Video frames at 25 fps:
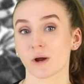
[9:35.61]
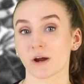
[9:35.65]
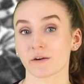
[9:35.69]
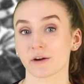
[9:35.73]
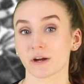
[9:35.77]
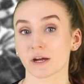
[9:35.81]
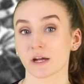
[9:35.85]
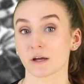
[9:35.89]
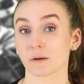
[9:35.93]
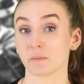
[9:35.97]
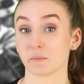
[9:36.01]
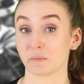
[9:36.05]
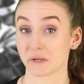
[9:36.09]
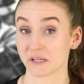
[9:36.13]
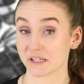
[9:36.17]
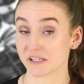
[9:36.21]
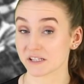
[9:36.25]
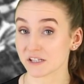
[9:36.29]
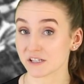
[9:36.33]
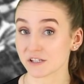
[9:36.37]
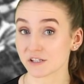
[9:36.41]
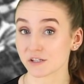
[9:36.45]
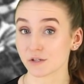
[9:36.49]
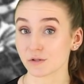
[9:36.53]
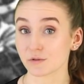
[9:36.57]
wearing
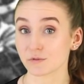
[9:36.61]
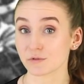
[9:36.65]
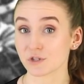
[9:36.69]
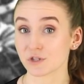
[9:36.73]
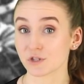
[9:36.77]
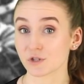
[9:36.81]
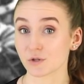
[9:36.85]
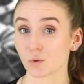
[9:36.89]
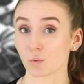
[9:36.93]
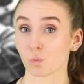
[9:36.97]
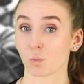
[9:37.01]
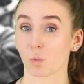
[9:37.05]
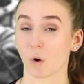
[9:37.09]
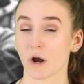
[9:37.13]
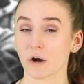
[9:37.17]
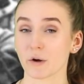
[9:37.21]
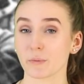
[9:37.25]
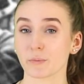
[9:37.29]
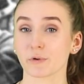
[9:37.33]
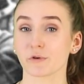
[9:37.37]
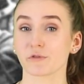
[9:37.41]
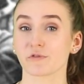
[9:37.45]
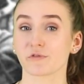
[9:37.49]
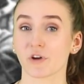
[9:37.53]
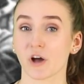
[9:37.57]
business suits,
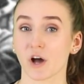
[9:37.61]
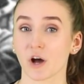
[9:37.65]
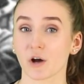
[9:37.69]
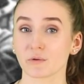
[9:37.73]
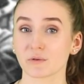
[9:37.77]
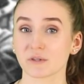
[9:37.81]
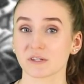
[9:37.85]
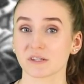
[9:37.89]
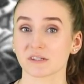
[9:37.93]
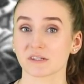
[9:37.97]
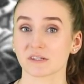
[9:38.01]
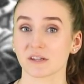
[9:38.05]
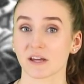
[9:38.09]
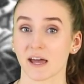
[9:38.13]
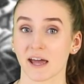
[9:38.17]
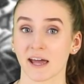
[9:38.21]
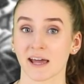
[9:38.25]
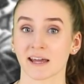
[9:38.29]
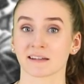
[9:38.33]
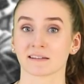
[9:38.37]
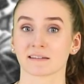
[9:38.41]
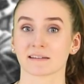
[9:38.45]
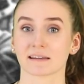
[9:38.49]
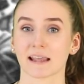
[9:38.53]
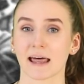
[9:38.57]
waterproof coats,
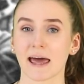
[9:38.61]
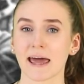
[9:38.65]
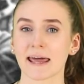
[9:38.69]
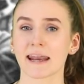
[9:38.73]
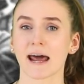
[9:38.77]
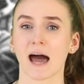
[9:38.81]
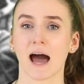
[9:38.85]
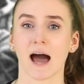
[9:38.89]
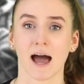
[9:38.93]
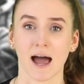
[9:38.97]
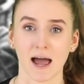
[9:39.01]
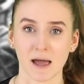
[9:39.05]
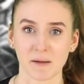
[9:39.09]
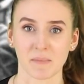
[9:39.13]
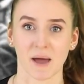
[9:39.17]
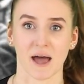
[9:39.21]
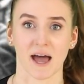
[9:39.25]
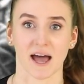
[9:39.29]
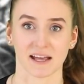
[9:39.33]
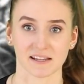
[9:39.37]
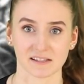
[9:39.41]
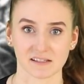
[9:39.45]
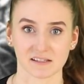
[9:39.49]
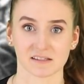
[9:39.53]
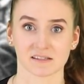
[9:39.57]
and lead eye
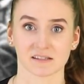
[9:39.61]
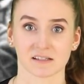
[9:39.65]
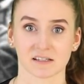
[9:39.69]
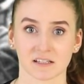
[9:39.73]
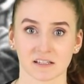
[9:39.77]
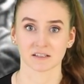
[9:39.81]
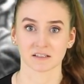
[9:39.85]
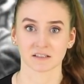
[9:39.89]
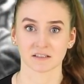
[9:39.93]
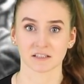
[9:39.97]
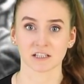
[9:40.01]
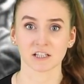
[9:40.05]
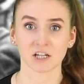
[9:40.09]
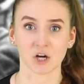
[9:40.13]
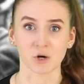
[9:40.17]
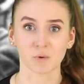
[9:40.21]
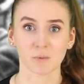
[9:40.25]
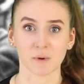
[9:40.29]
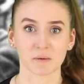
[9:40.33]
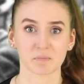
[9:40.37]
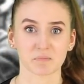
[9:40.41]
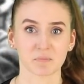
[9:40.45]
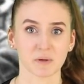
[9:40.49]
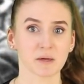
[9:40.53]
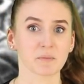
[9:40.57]
masks you know,
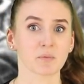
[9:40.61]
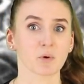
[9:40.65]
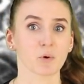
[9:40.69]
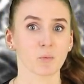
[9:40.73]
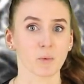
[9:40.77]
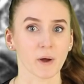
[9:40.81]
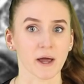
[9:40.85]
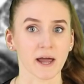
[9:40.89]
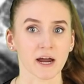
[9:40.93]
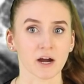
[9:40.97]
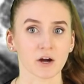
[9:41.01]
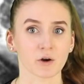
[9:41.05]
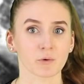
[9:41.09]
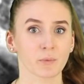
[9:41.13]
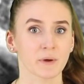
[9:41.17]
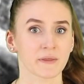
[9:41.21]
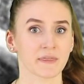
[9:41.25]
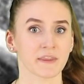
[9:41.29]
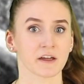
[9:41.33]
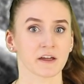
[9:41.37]
what people wear when